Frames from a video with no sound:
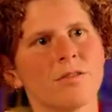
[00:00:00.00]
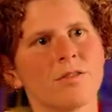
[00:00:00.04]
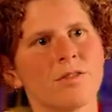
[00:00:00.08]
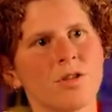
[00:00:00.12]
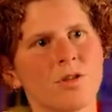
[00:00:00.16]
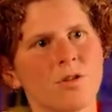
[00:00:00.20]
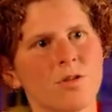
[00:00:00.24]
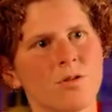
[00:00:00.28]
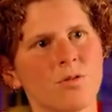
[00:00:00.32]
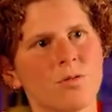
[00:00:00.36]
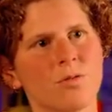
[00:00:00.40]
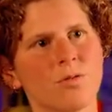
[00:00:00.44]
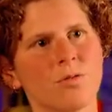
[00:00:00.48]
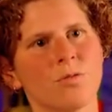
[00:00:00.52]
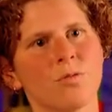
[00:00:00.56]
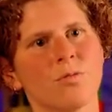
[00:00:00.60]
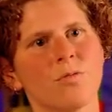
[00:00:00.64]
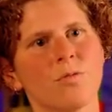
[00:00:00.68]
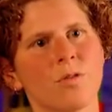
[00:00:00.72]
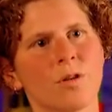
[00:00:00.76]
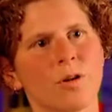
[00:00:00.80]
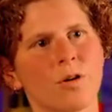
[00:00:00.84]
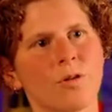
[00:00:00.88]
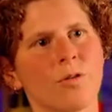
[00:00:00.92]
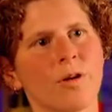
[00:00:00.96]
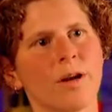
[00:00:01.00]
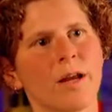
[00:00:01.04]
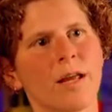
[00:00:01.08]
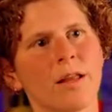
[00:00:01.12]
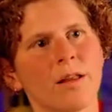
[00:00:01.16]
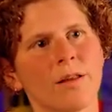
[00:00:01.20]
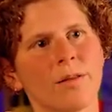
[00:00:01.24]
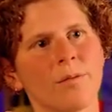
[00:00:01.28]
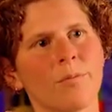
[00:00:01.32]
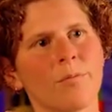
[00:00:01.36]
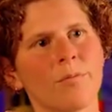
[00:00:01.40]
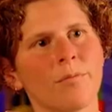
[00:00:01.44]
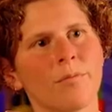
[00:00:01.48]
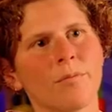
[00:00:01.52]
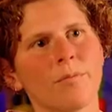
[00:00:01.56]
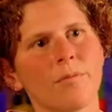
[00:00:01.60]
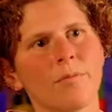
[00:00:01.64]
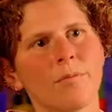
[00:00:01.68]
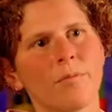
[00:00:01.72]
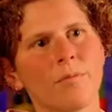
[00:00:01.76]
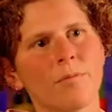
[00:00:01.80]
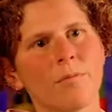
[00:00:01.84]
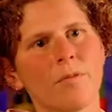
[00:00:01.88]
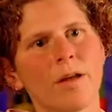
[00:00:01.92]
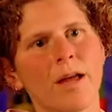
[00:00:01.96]
to the curriculum
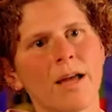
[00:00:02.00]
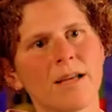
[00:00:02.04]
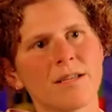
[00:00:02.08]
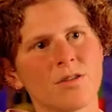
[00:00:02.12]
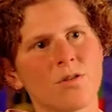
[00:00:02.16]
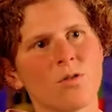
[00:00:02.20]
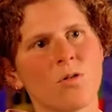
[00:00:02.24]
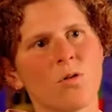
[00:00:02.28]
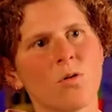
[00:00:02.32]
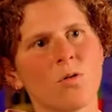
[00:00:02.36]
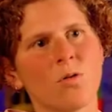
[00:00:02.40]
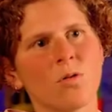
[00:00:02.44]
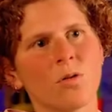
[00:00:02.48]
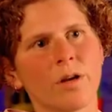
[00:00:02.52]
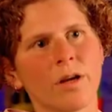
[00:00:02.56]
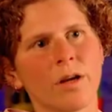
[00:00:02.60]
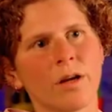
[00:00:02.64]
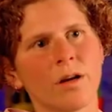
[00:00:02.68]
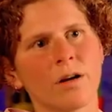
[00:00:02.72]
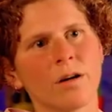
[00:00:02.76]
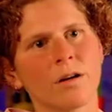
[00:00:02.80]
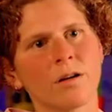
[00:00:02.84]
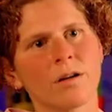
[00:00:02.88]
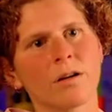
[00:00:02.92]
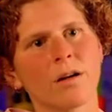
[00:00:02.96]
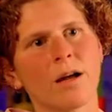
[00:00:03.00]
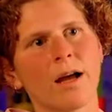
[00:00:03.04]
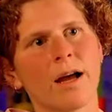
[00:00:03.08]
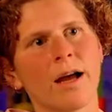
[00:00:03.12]
as a whole here.